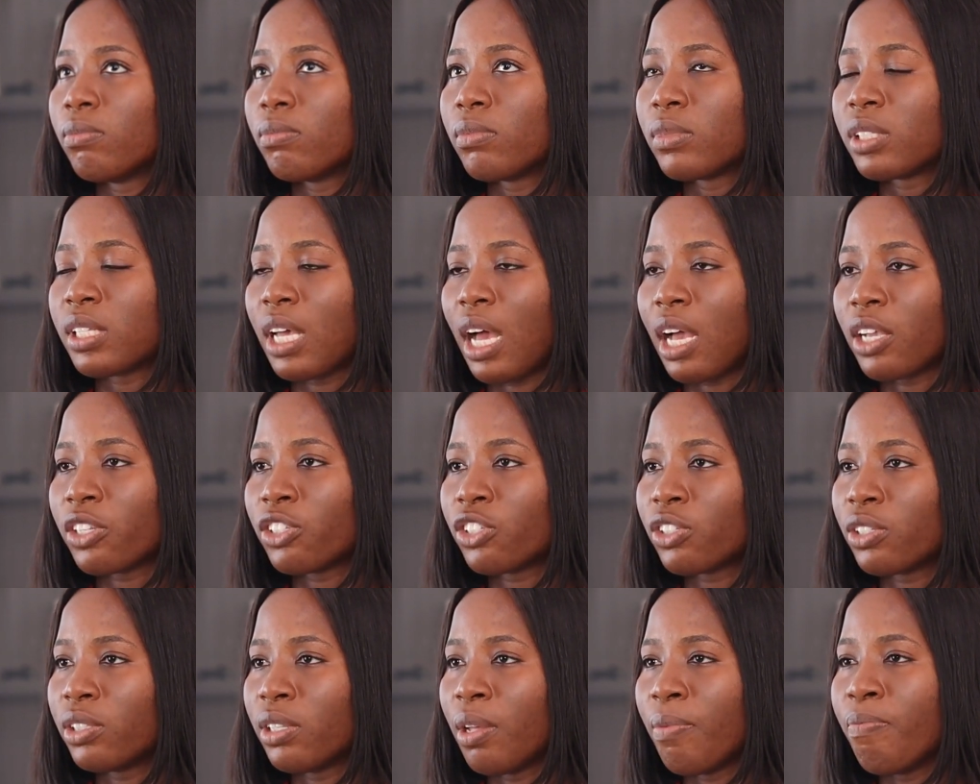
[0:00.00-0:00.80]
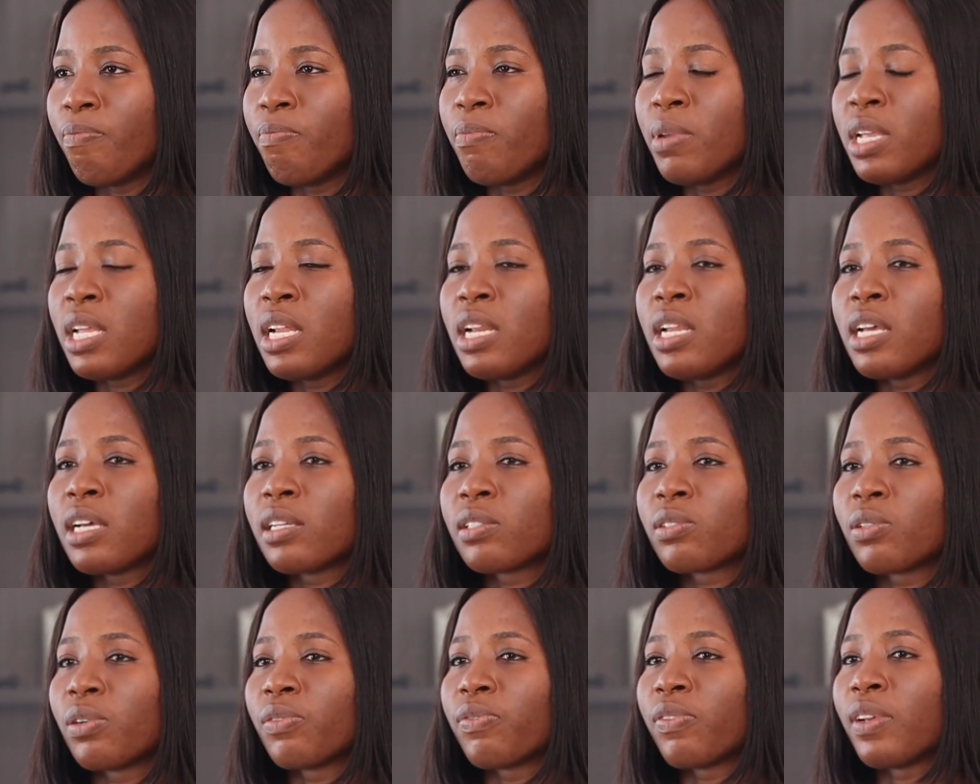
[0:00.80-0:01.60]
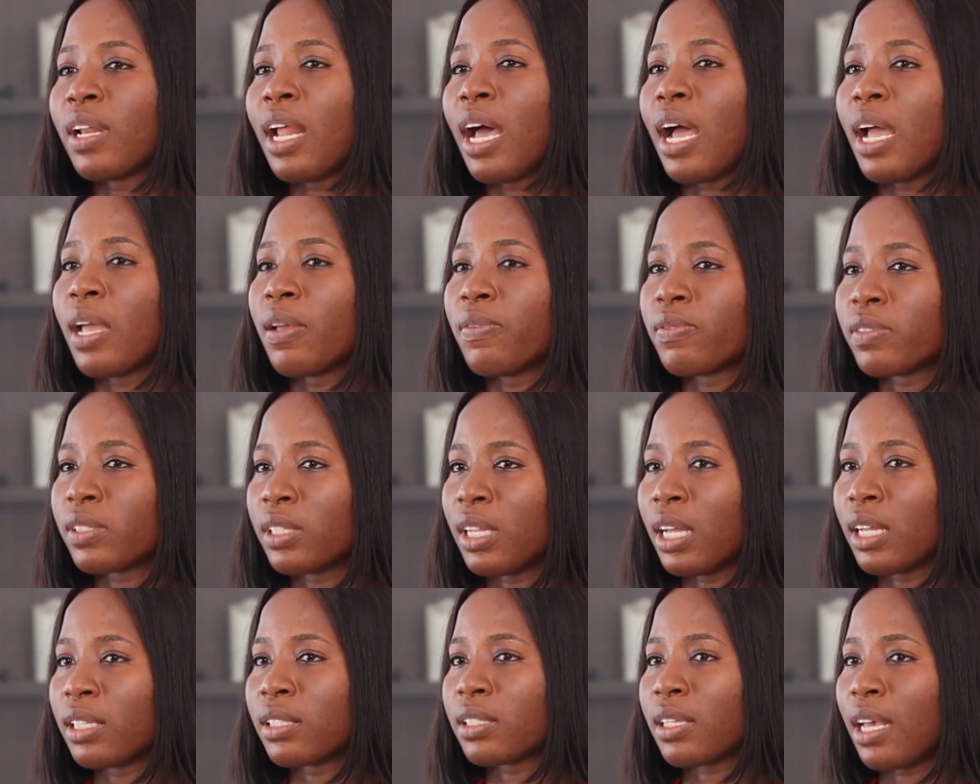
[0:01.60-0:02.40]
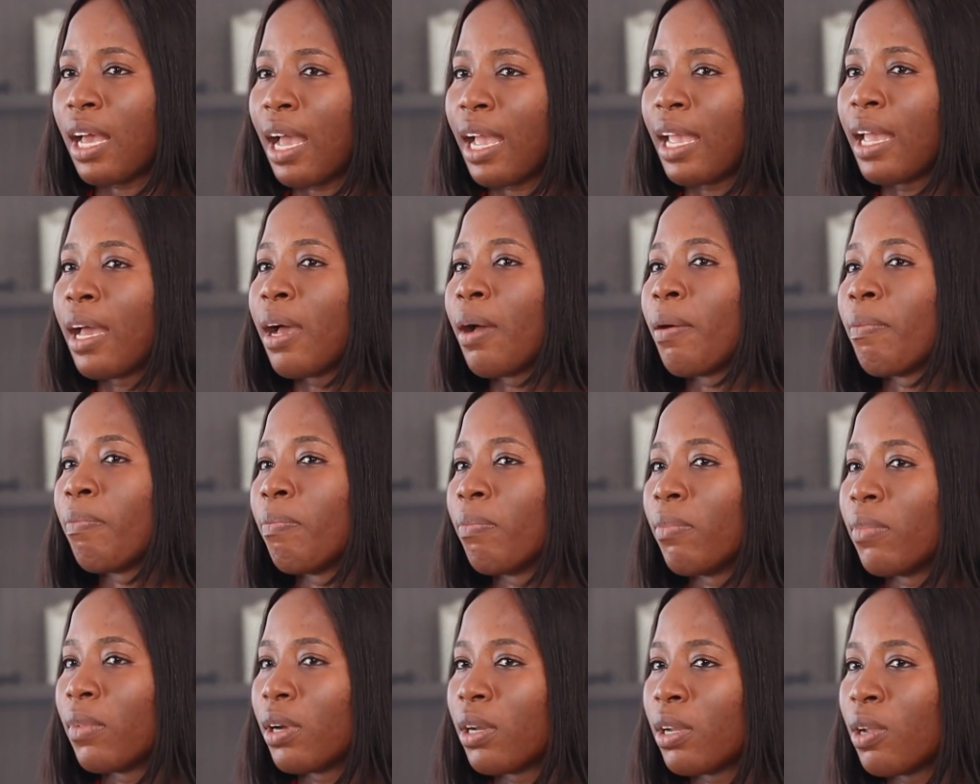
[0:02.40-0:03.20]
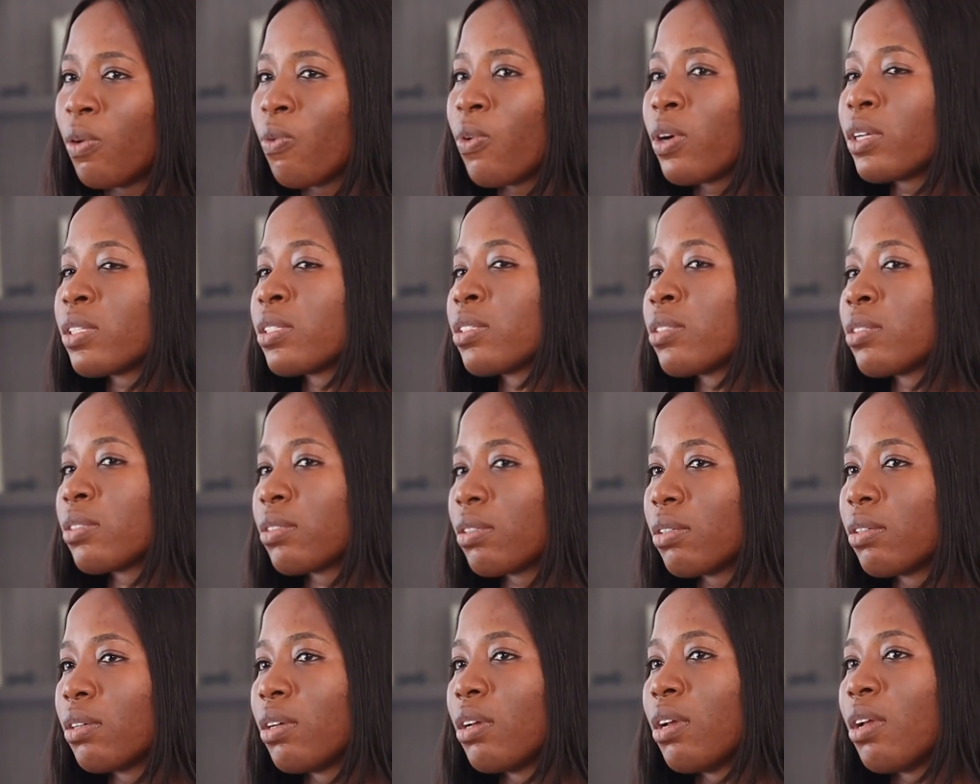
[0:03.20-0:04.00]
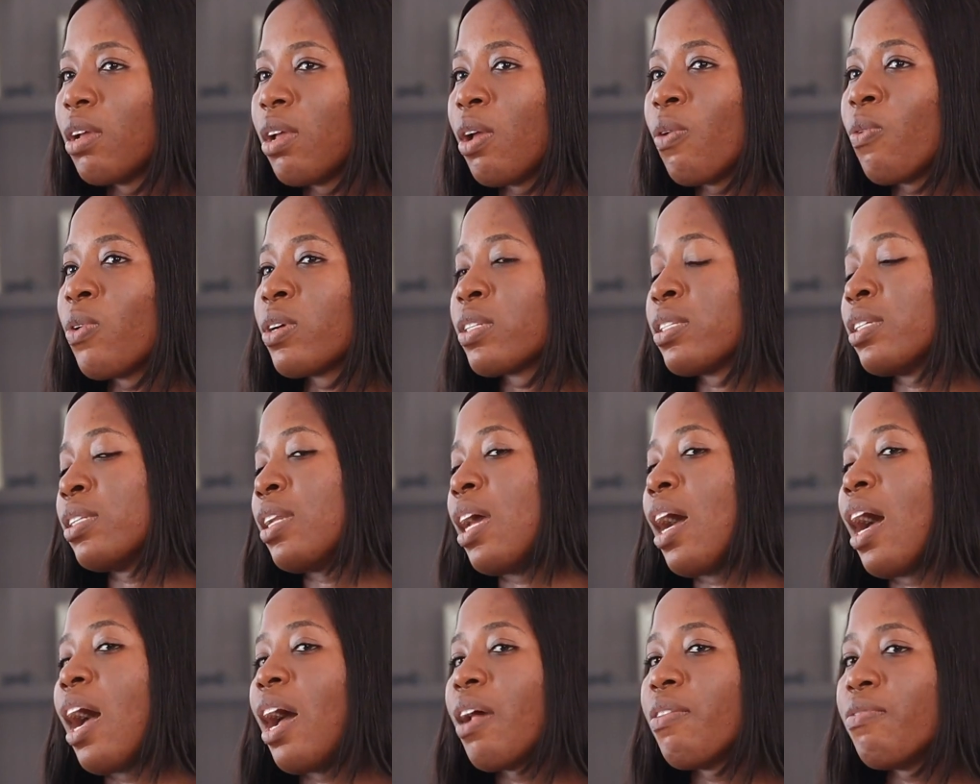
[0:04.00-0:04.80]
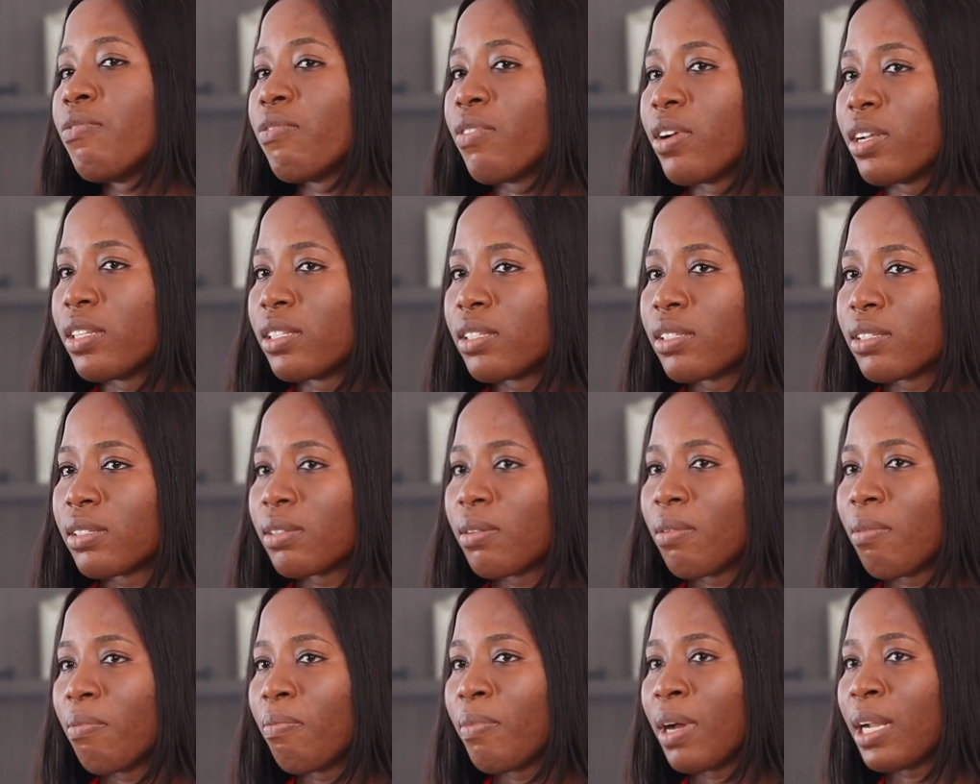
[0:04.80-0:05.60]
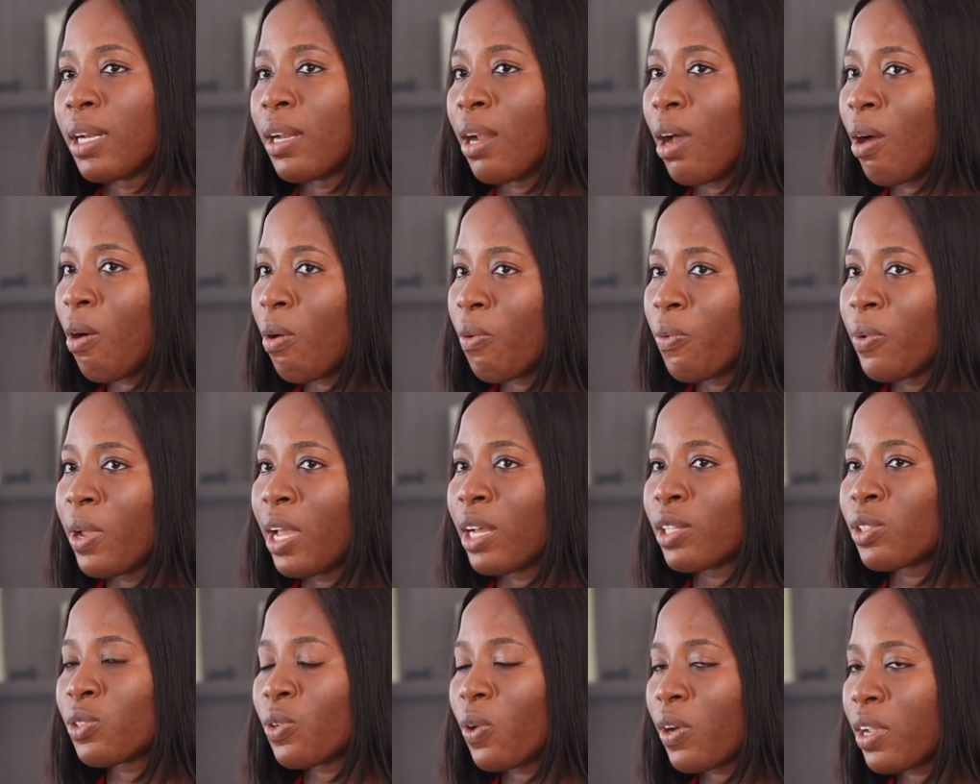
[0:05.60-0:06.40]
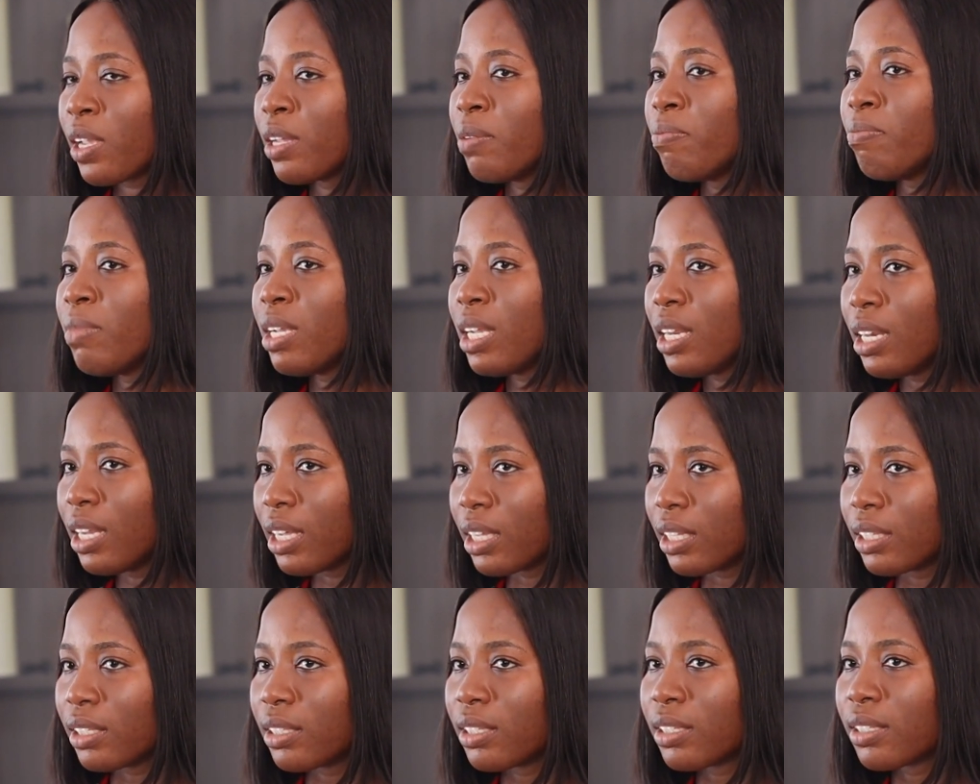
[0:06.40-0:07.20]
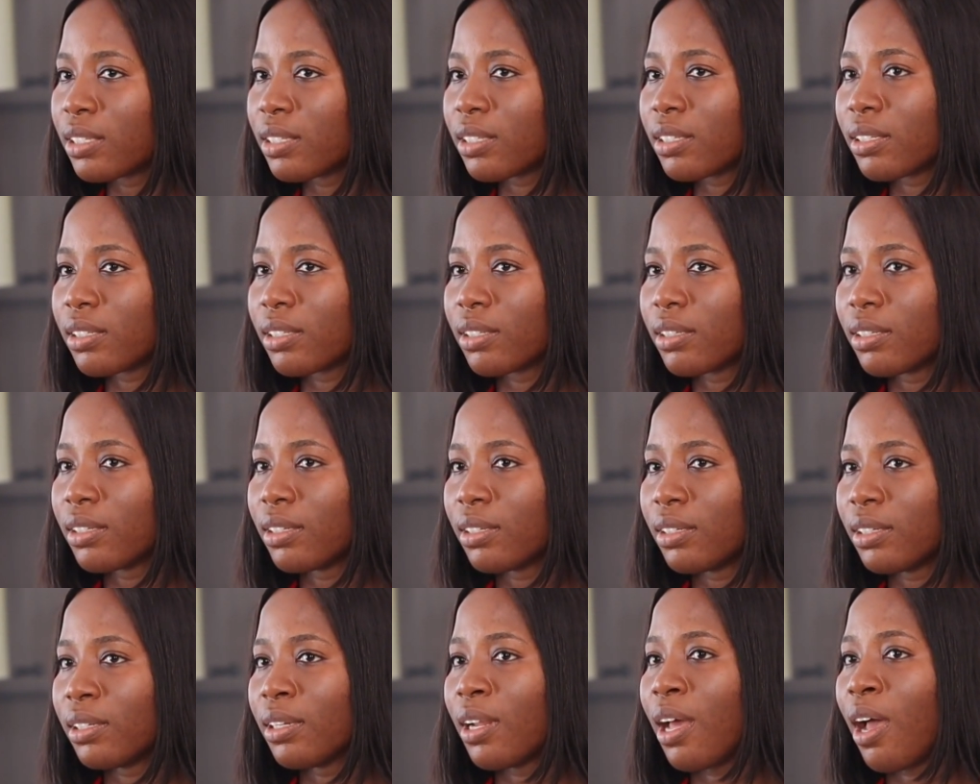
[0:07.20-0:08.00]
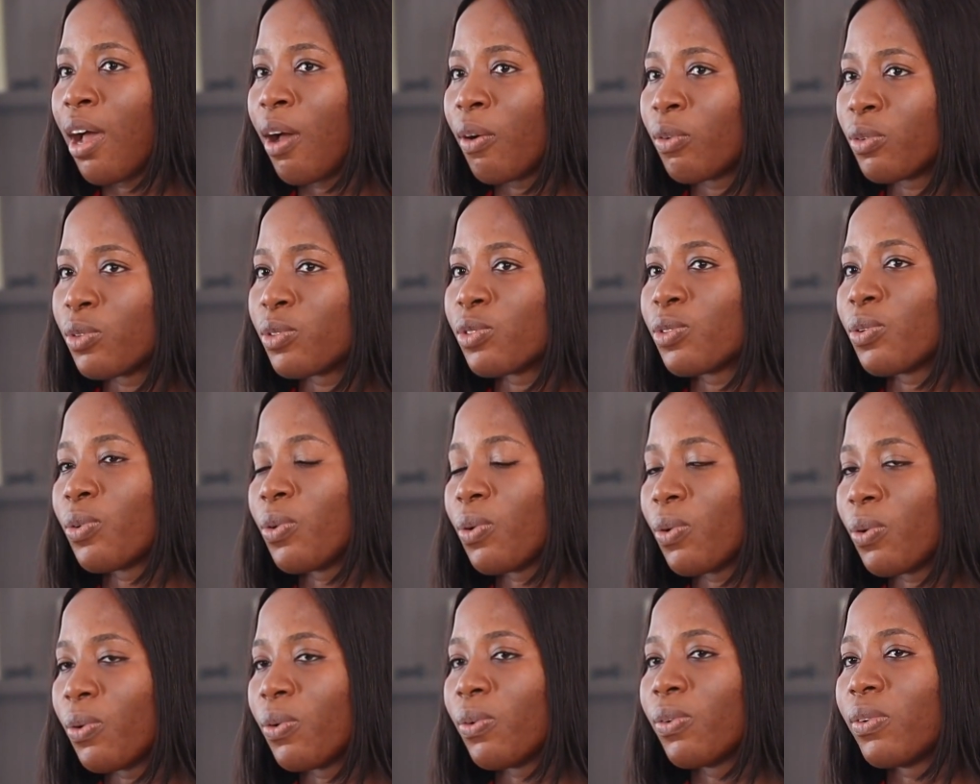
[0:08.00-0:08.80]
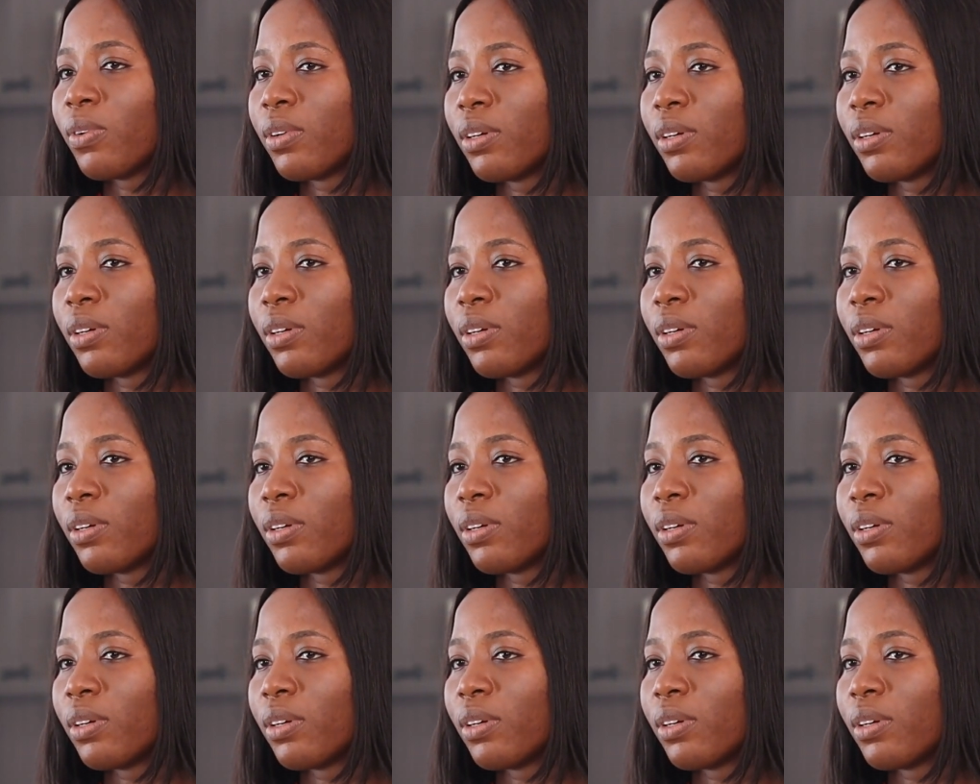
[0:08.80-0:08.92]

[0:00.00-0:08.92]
touch the millions of lives that I am. It was in the hundreds, but now we are talking millions now. So